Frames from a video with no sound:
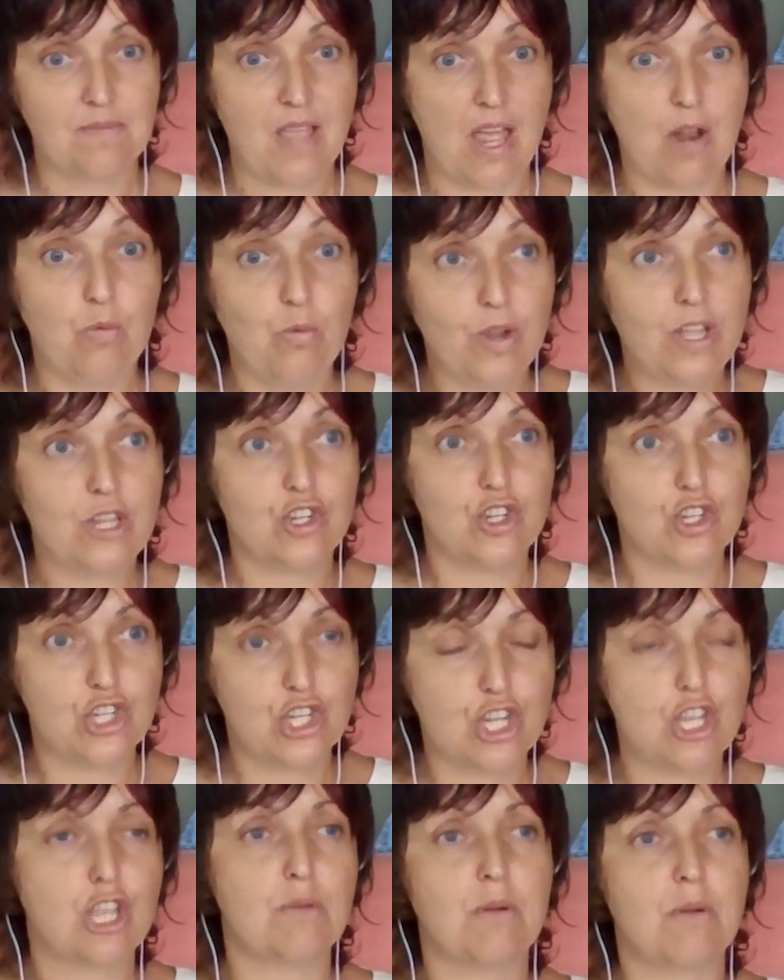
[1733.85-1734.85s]
And we do
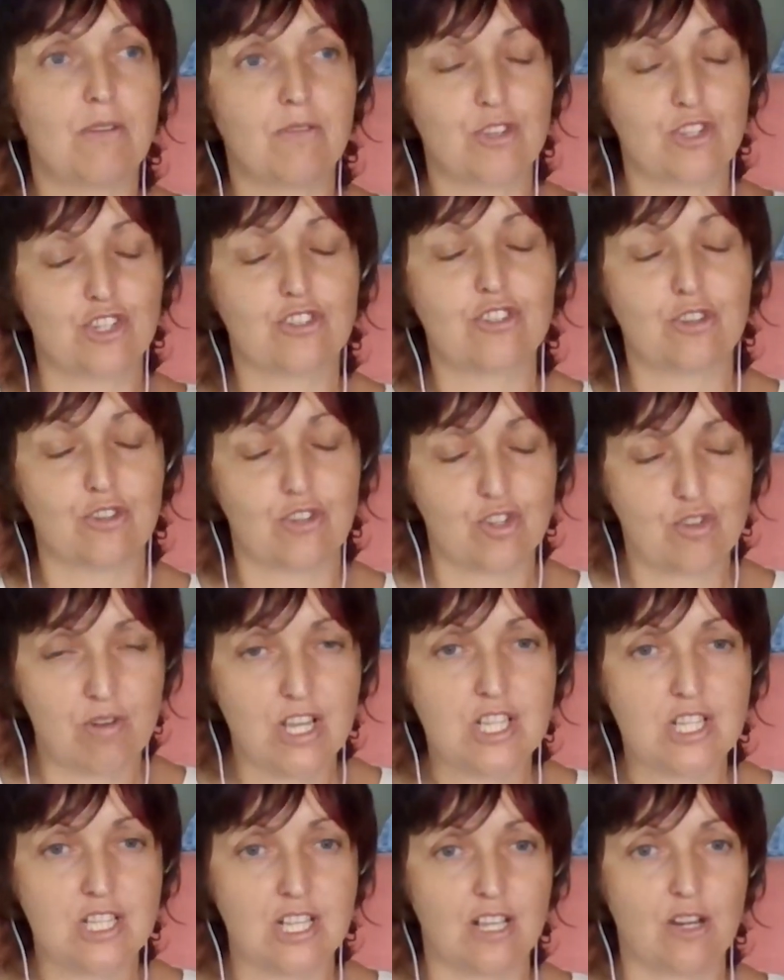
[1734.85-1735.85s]
too, but we just don't
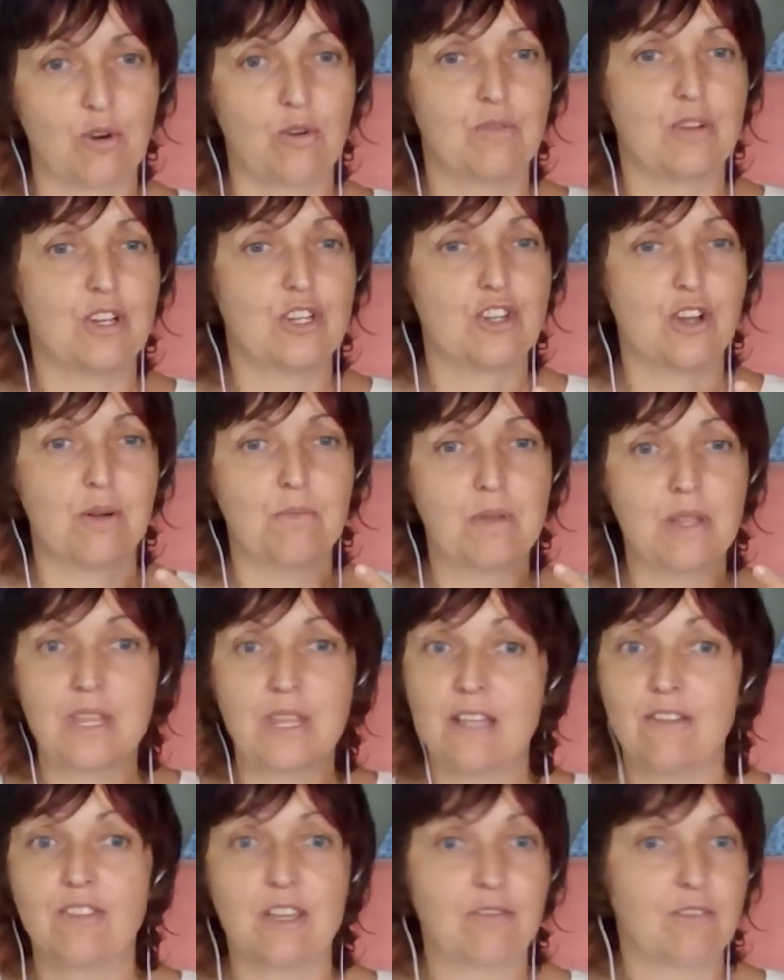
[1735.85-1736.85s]
trust it, or we don't
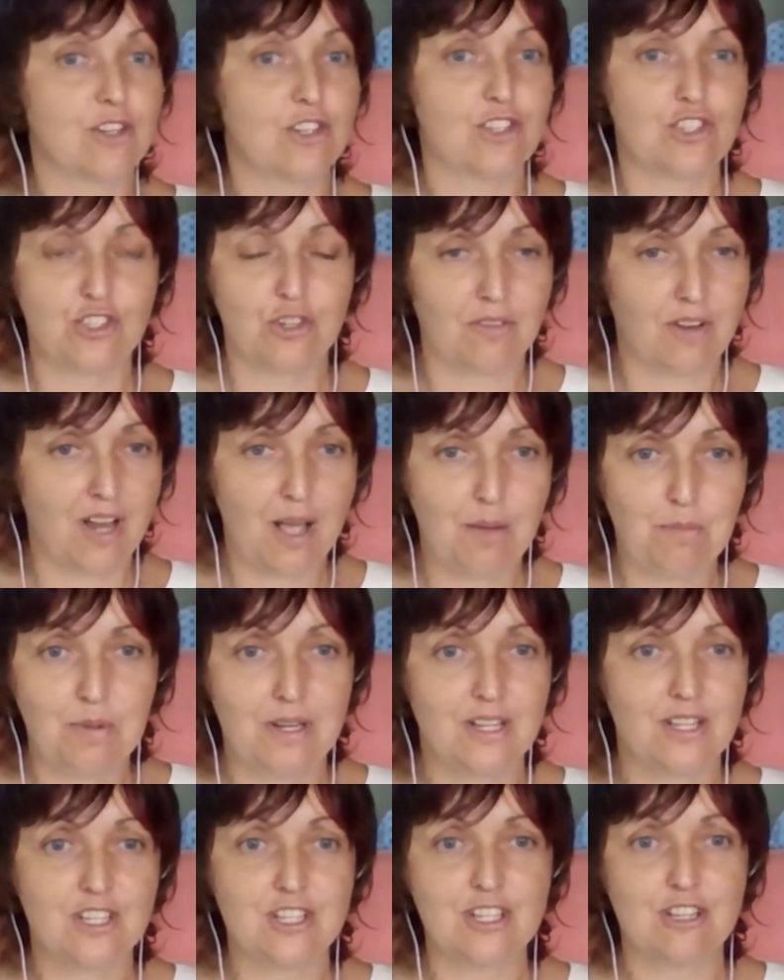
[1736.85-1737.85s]
believe that we deserve
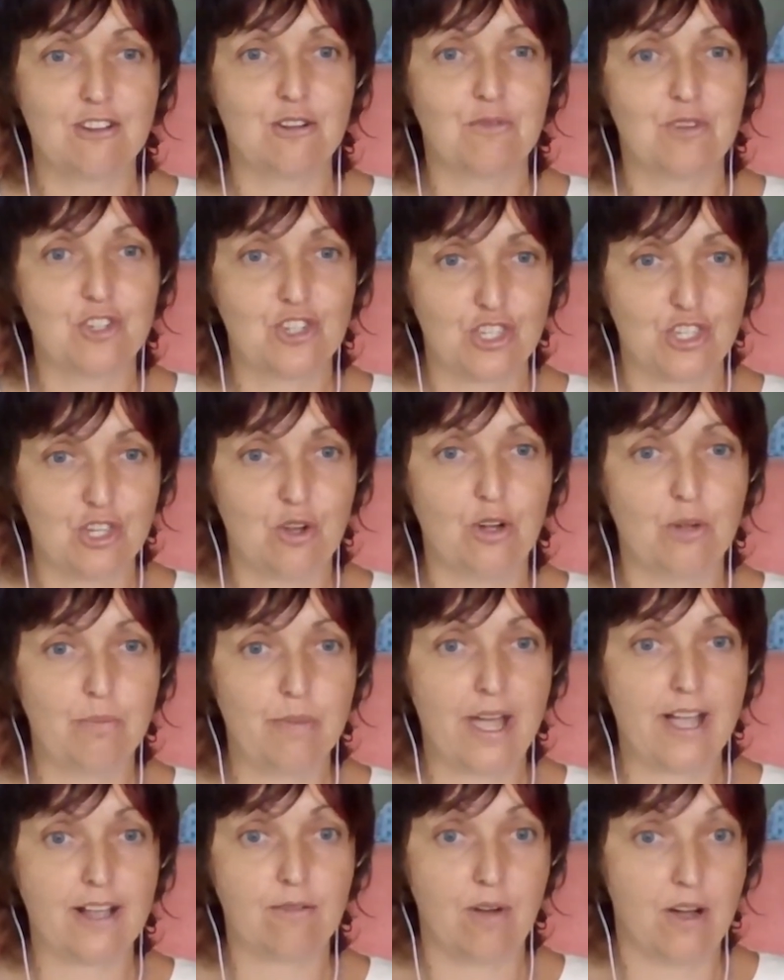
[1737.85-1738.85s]
happiness. We just hold
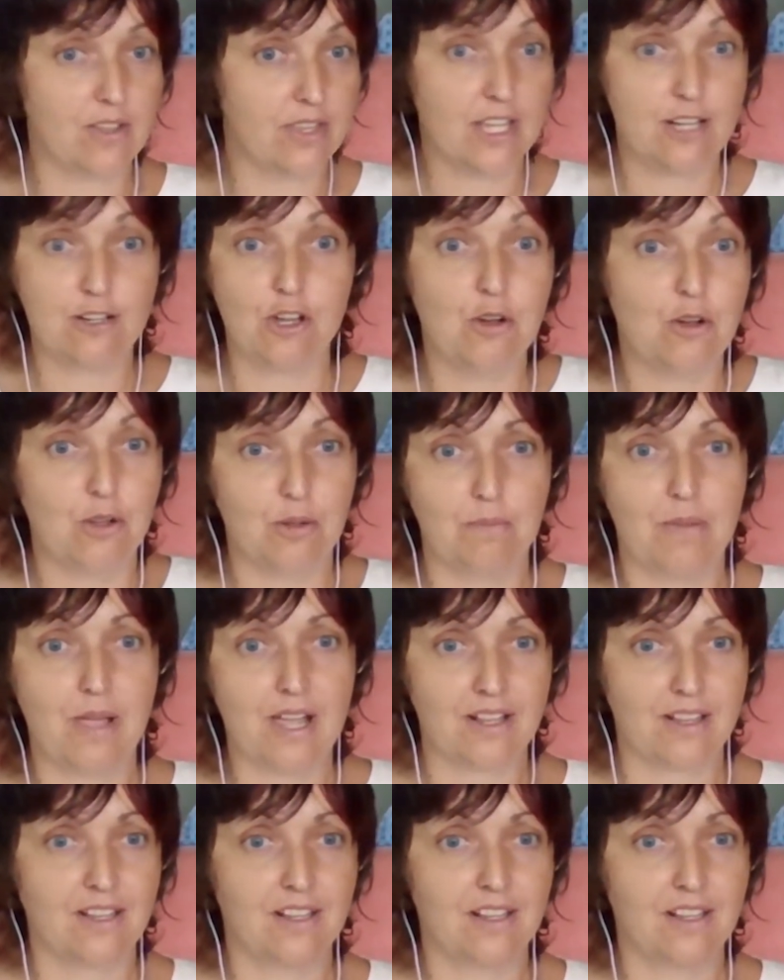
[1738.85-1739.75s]
back. Well, they don't hold back.